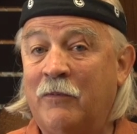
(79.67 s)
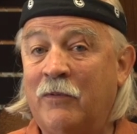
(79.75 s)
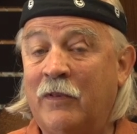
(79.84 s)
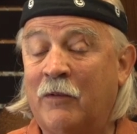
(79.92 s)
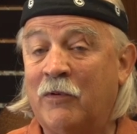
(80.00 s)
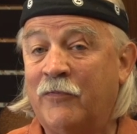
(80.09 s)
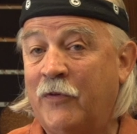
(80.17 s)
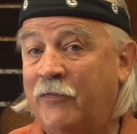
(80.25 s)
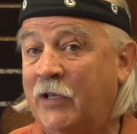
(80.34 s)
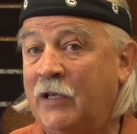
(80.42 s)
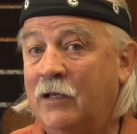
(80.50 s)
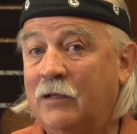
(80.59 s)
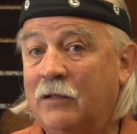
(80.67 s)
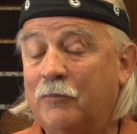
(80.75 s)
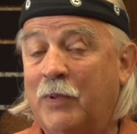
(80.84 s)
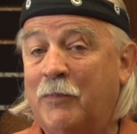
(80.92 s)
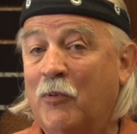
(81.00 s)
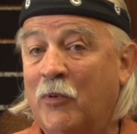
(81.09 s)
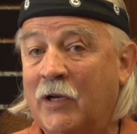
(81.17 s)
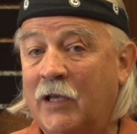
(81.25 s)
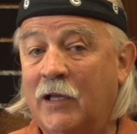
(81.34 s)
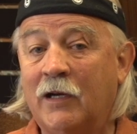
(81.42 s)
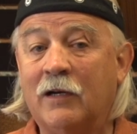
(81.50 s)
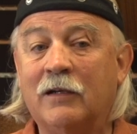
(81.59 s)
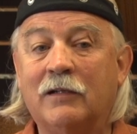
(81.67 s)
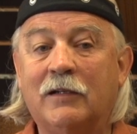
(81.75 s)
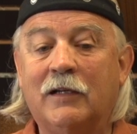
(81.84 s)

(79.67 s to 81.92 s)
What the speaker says: there were 50 people working here.